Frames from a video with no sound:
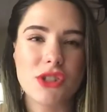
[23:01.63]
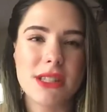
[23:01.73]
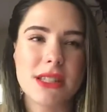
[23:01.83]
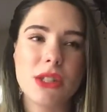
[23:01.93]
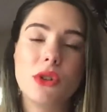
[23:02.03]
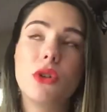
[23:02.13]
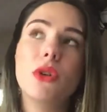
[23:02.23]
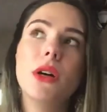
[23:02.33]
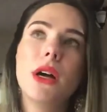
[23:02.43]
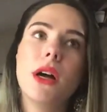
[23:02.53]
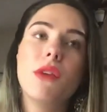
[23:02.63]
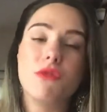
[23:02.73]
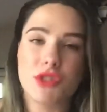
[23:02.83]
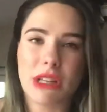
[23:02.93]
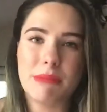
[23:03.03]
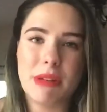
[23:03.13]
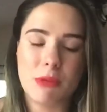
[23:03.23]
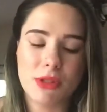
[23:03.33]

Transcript: still, for some people,